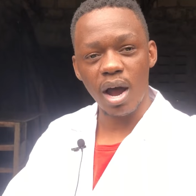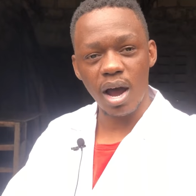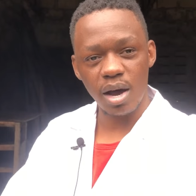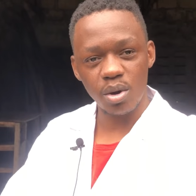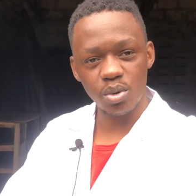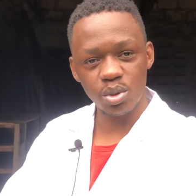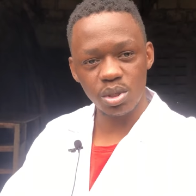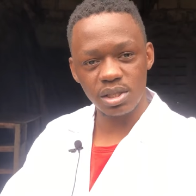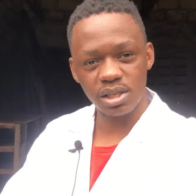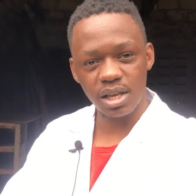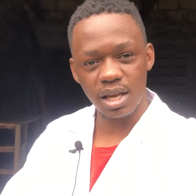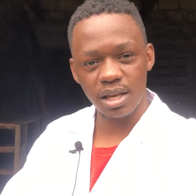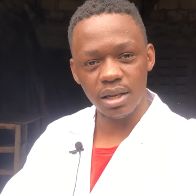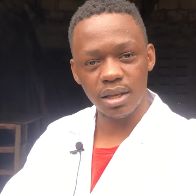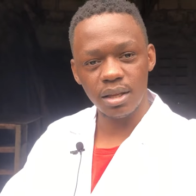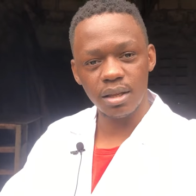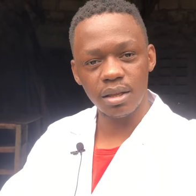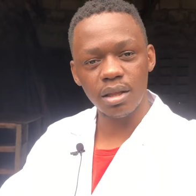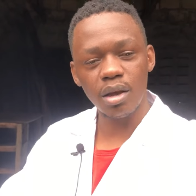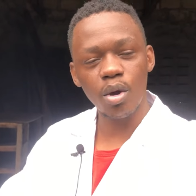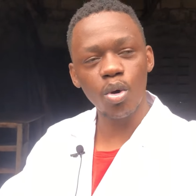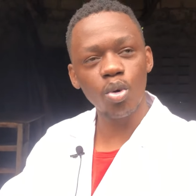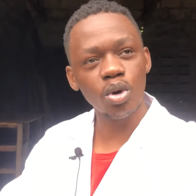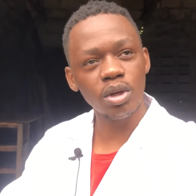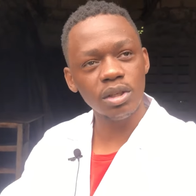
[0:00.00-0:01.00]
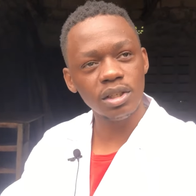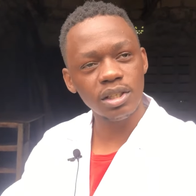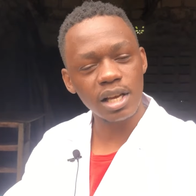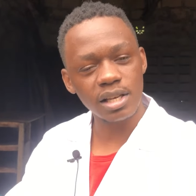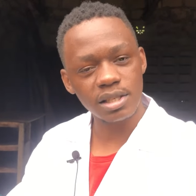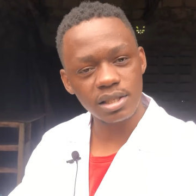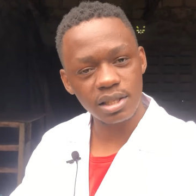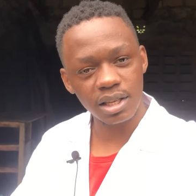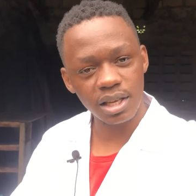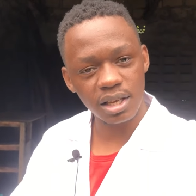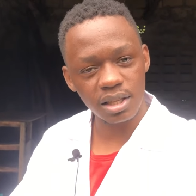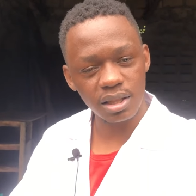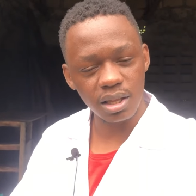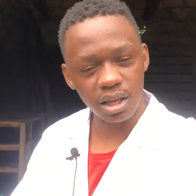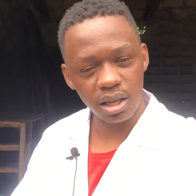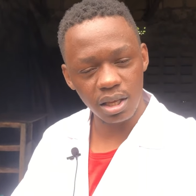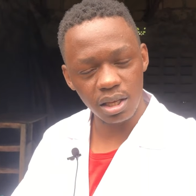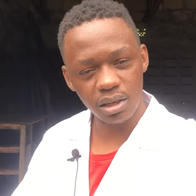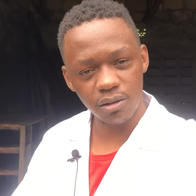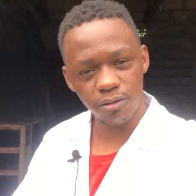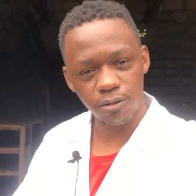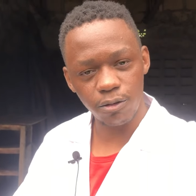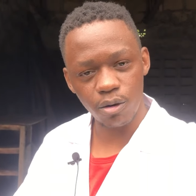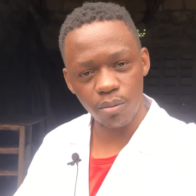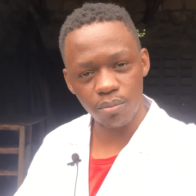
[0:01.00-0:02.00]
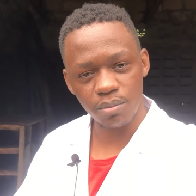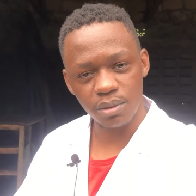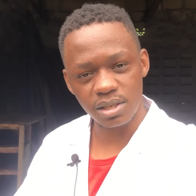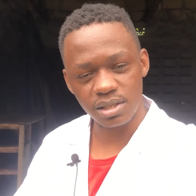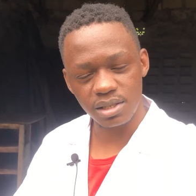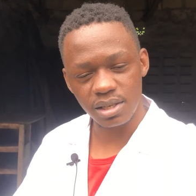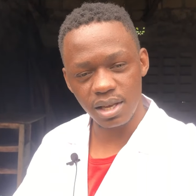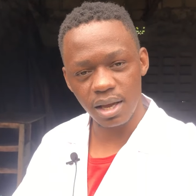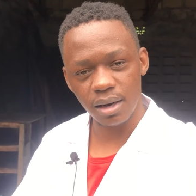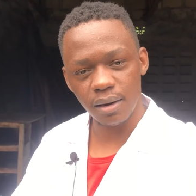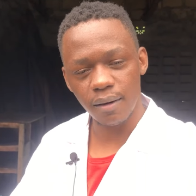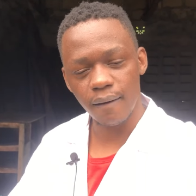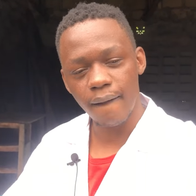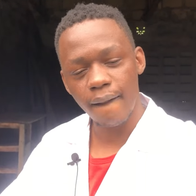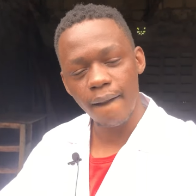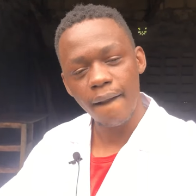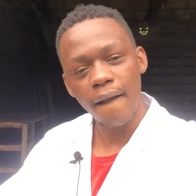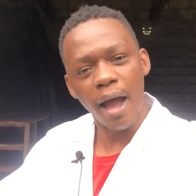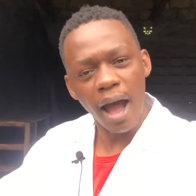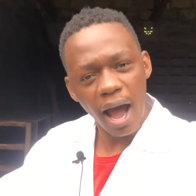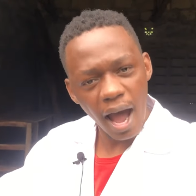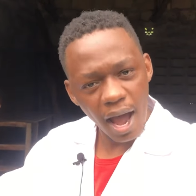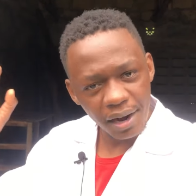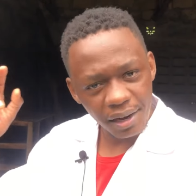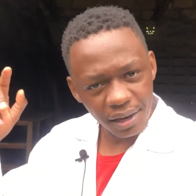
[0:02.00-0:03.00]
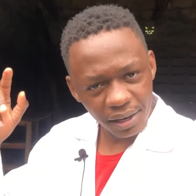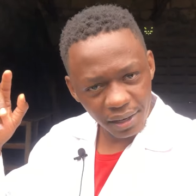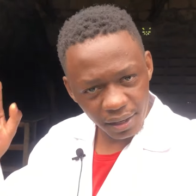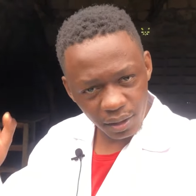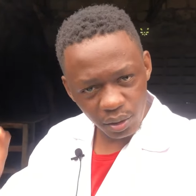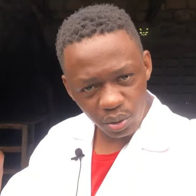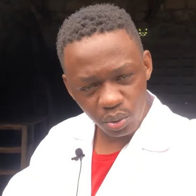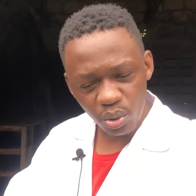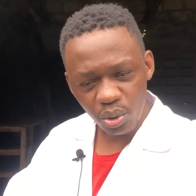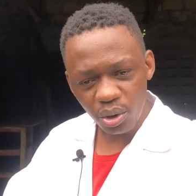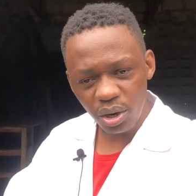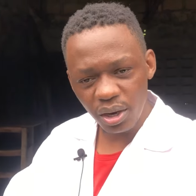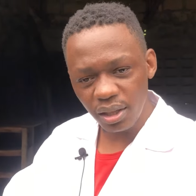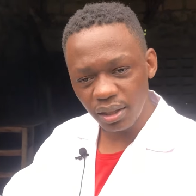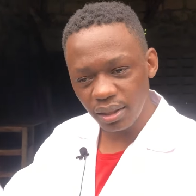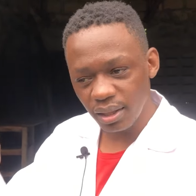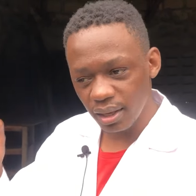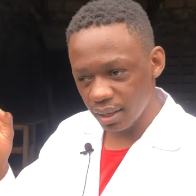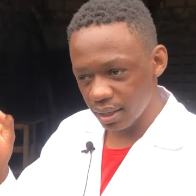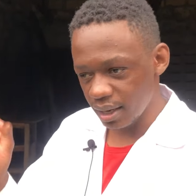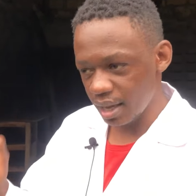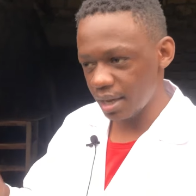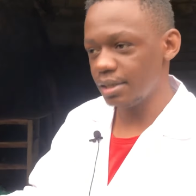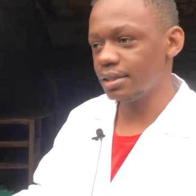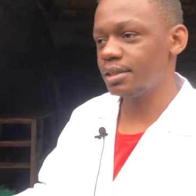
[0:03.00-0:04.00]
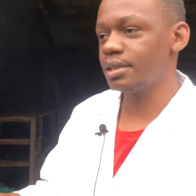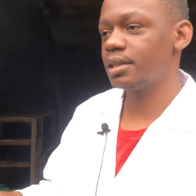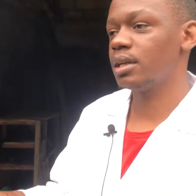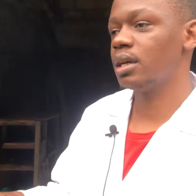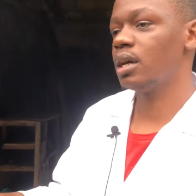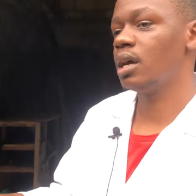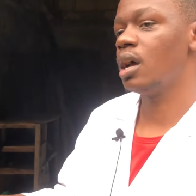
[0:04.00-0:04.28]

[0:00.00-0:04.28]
outside, they will just get the heat from the sun. And during the night,